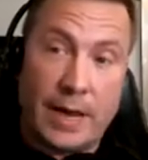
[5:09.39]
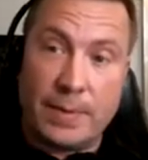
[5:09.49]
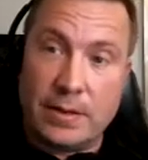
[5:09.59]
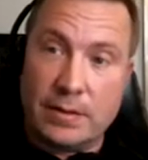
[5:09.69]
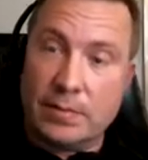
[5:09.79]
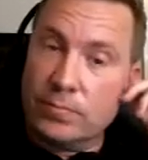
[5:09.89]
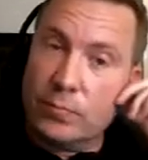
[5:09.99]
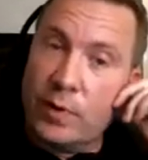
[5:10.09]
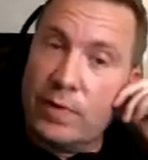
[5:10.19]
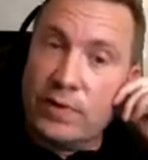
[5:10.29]
I mean,
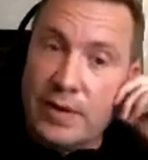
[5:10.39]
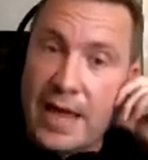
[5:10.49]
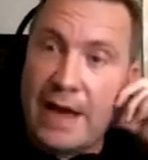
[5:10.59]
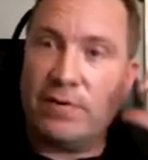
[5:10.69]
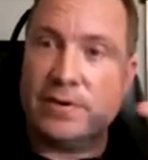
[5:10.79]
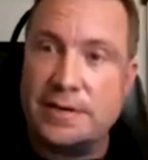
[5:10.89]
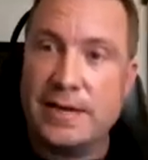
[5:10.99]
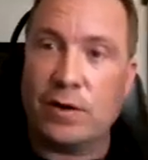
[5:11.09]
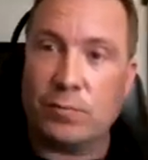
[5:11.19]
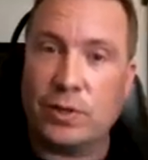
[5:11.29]
we've never
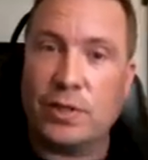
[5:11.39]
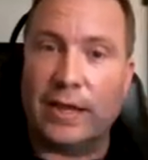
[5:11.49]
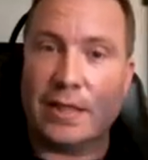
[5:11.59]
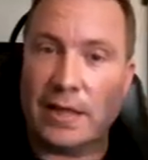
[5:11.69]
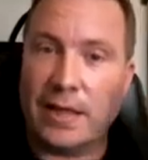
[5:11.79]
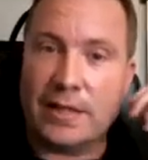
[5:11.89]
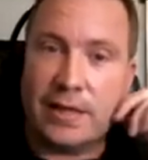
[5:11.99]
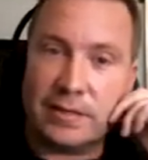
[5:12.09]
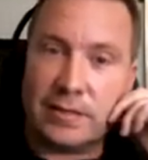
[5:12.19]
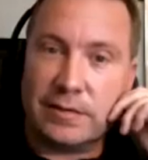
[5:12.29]
dealt with anything like
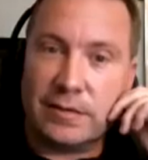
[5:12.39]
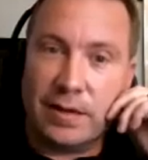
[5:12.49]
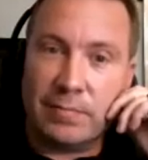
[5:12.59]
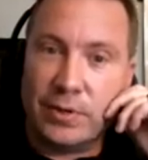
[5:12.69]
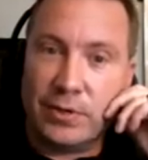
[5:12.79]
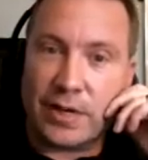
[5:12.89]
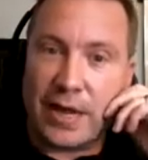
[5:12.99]
this in music,